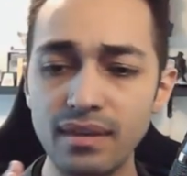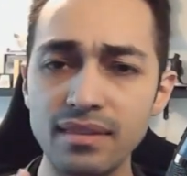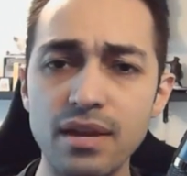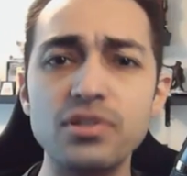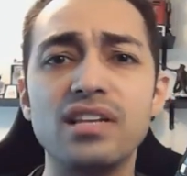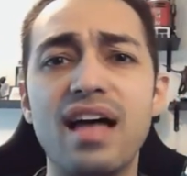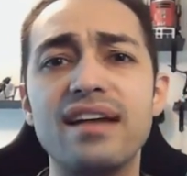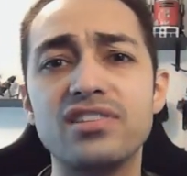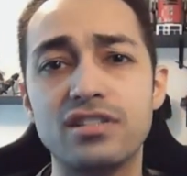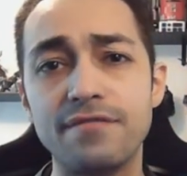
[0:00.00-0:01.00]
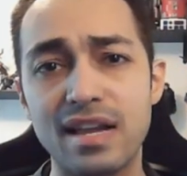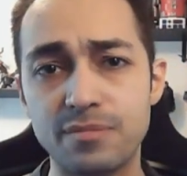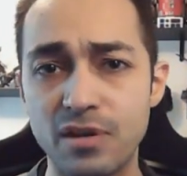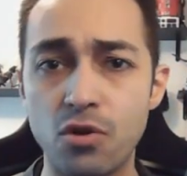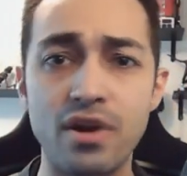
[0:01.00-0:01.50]
there was a lot of stuff that's
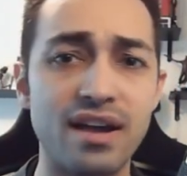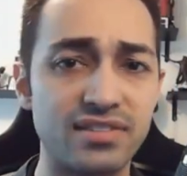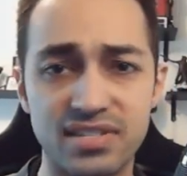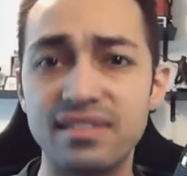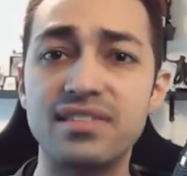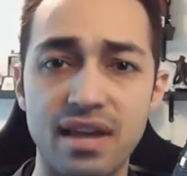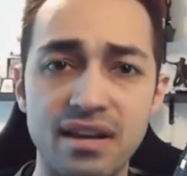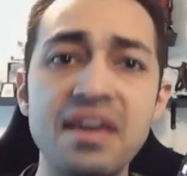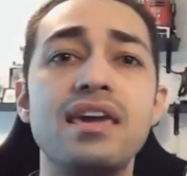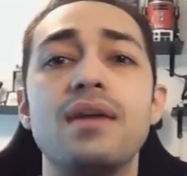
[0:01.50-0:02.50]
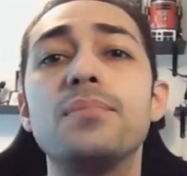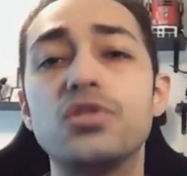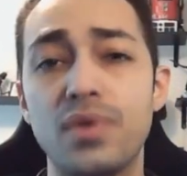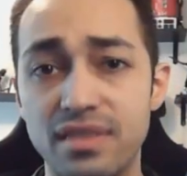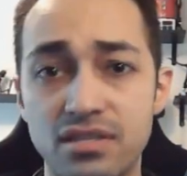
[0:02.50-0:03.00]
been going on since then in
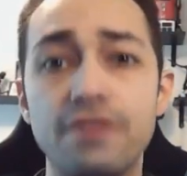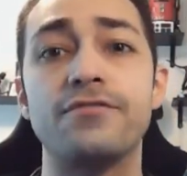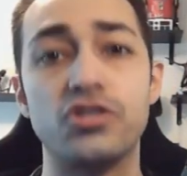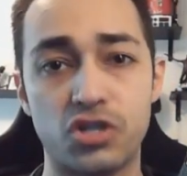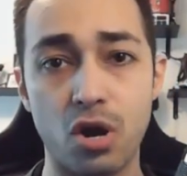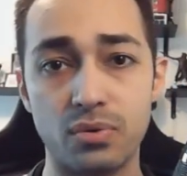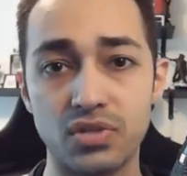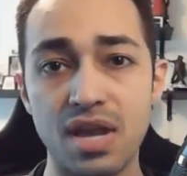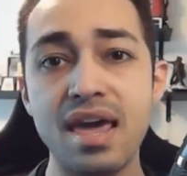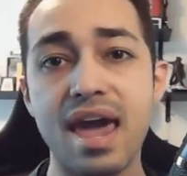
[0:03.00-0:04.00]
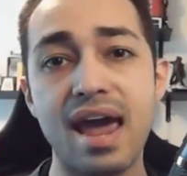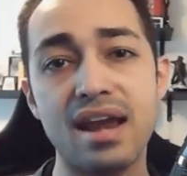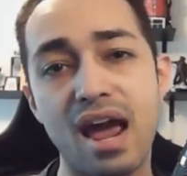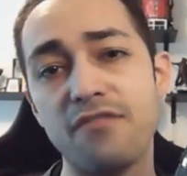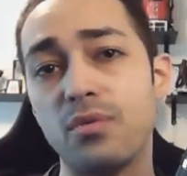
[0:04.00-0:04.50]
between the different shows. And
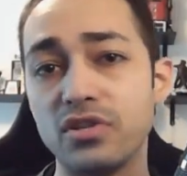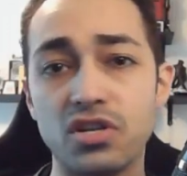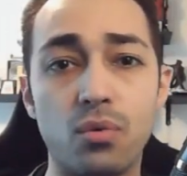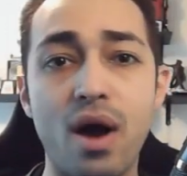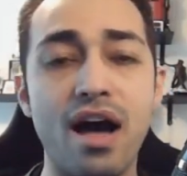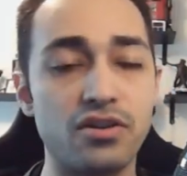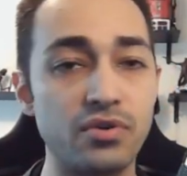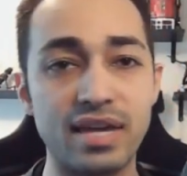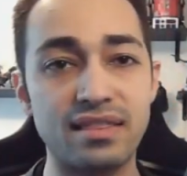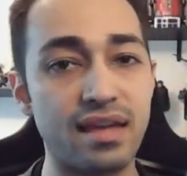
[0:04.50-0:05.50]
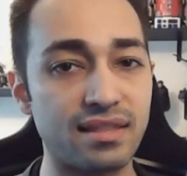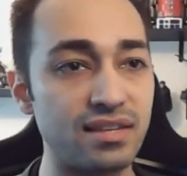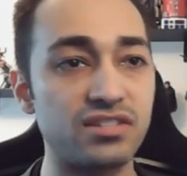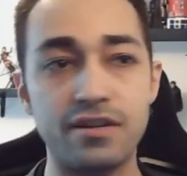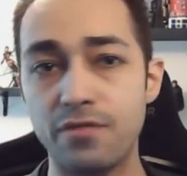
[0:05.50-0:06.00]
every once in a while, you'll get like
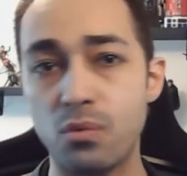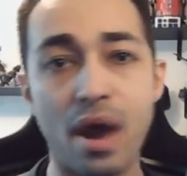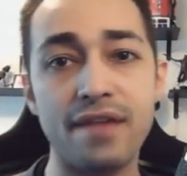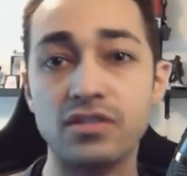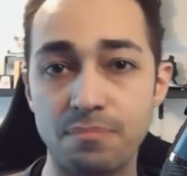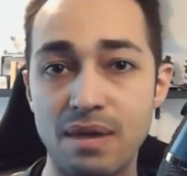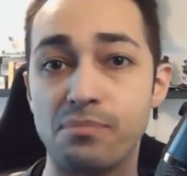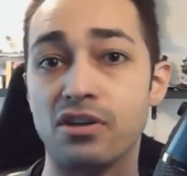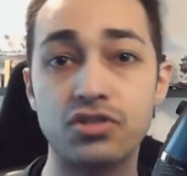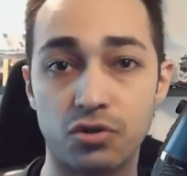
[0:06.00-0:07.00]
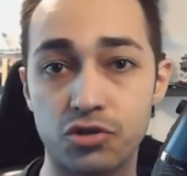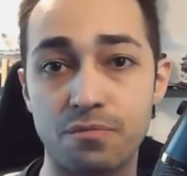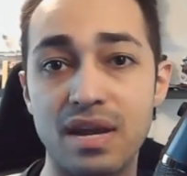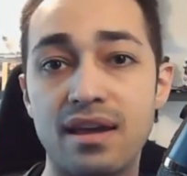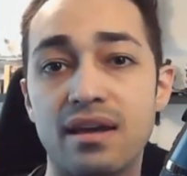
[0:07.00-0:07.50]
these different waves of people on social
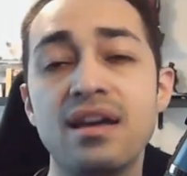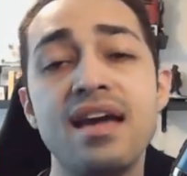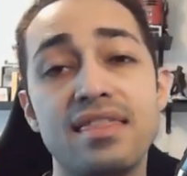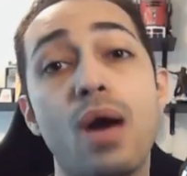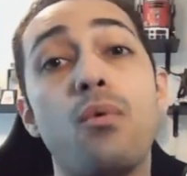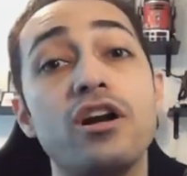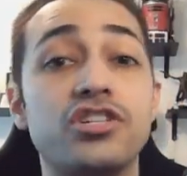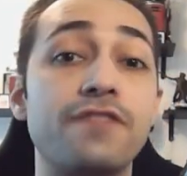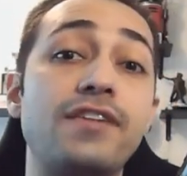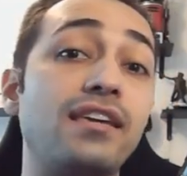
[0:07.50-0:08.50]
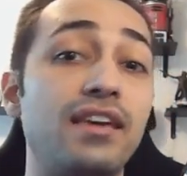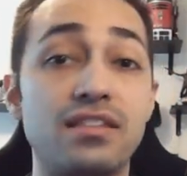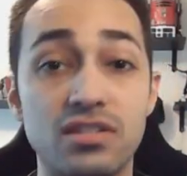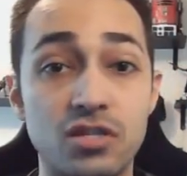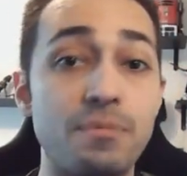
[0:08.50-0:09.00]
media that want Geoff Keighley
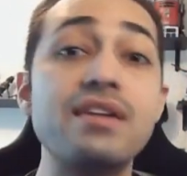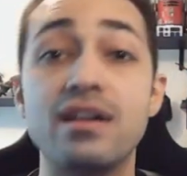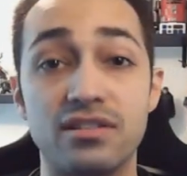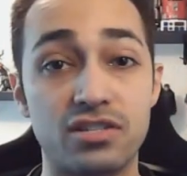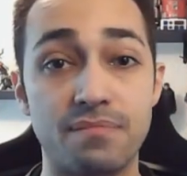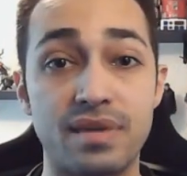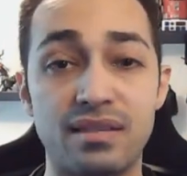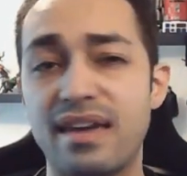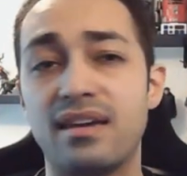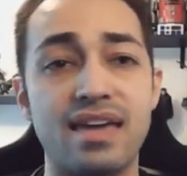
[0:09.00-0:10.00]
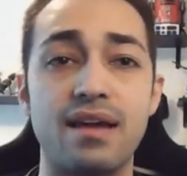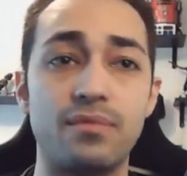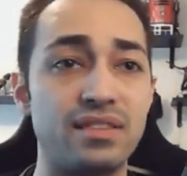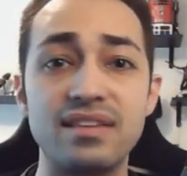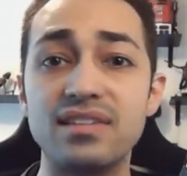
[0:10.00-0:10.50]
to speak on something. Like, again,
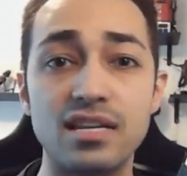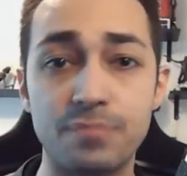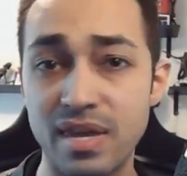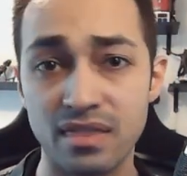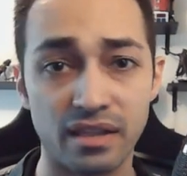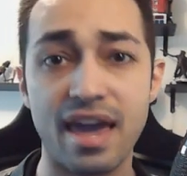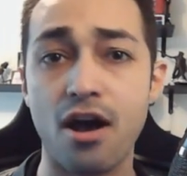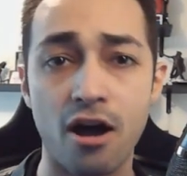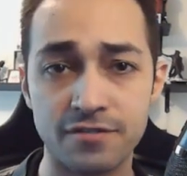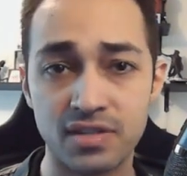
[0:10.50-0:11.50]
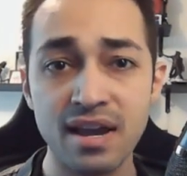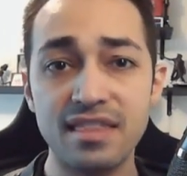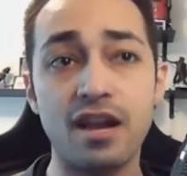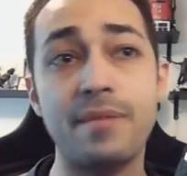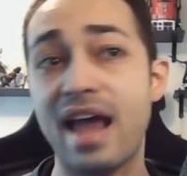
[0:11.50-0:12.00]
in this case, being the layoffs
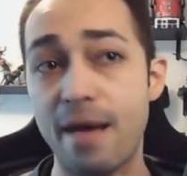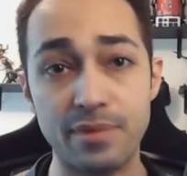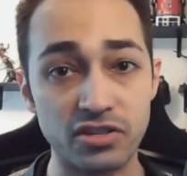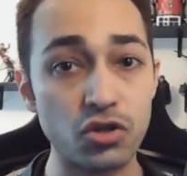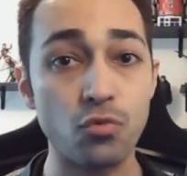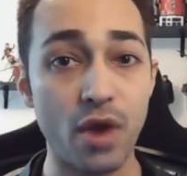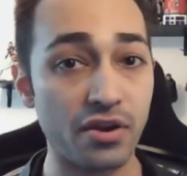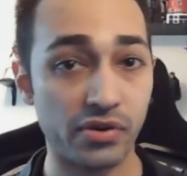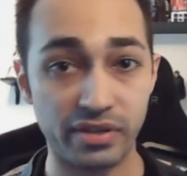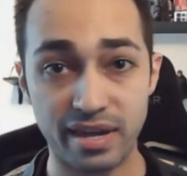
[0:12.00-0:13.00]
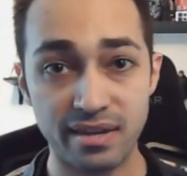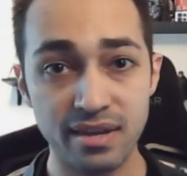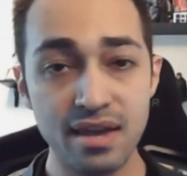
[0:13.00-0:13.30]
that have been happening so regularly.